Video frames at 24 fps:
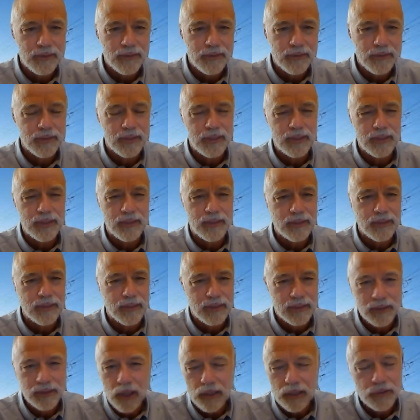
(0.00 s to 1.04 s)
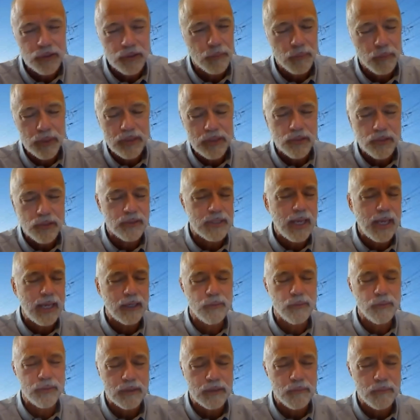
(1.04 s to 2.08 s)
The long-term resource
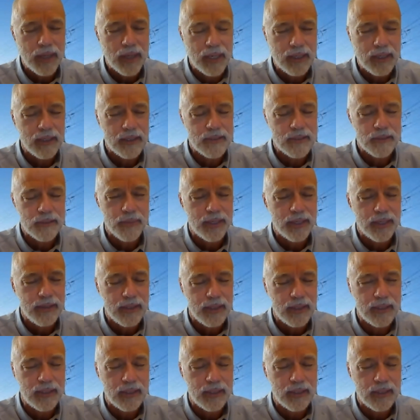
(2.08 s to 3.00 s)
adequacy mechanism, I think,